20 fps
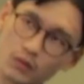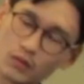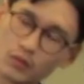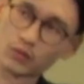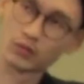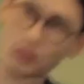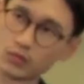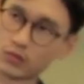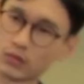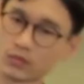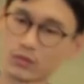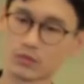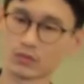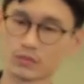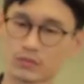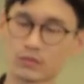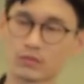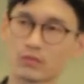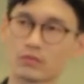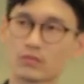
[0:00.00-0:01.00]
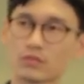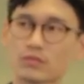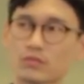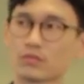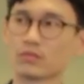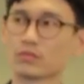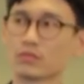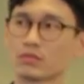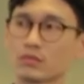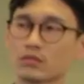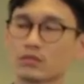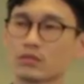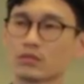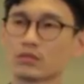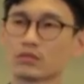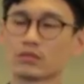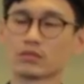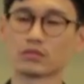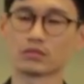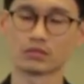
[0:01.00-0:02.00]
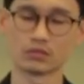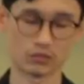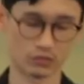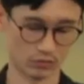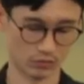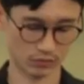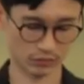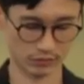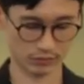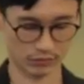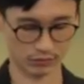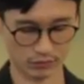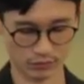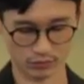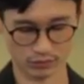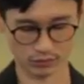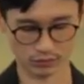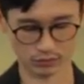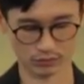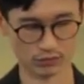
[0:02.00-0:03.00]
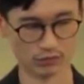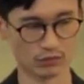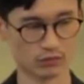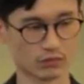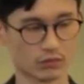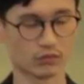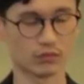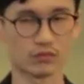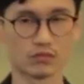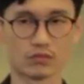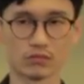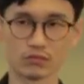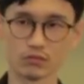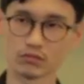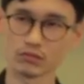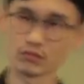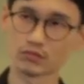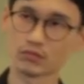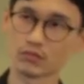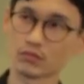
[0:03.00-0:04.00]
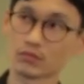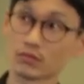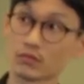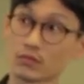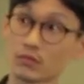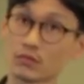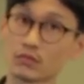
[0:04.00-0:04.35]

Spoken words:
This person isn't speaking.